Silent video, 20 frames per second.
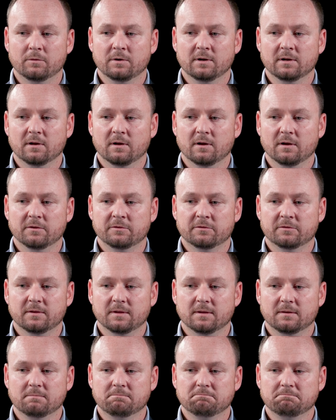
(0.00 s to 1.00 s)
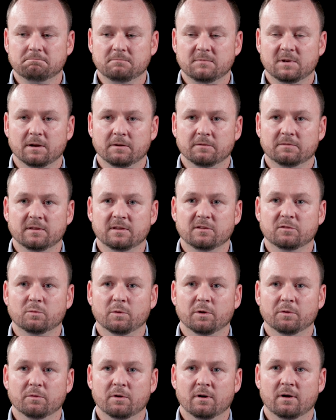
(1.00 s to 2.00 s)
realised that, you know, things
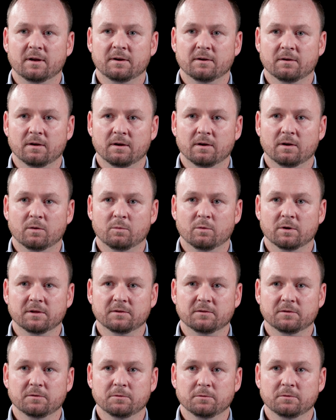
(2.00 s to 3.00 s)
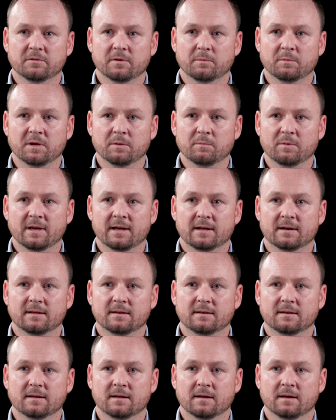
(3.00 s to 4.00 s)
weren't right and I wanted to do something about it.